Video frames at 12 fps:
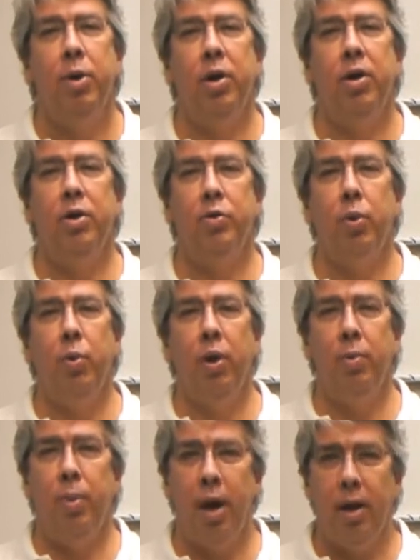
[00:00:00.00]
because we
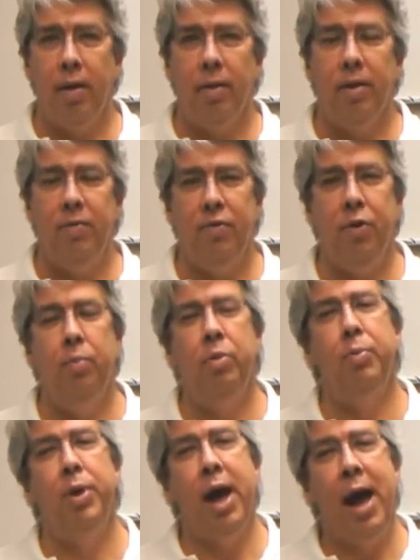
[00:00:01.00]
want the polyethylene film
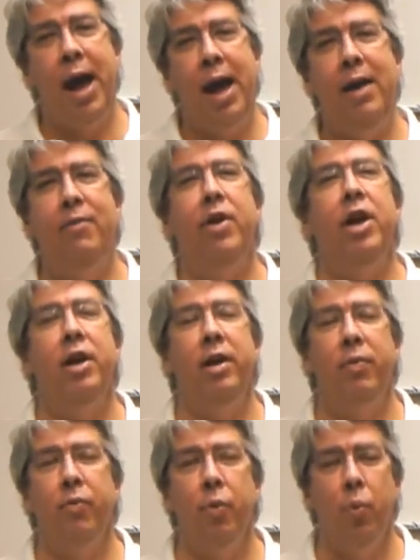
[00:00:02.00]
to behave in
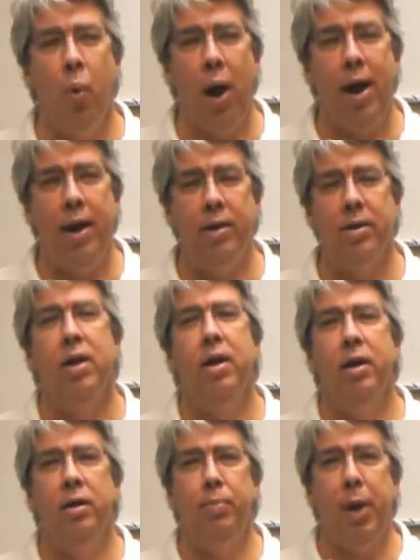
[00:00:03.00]
different ways
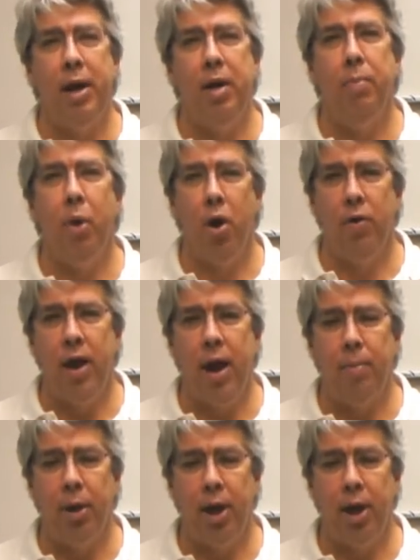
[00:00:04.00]
depending upon the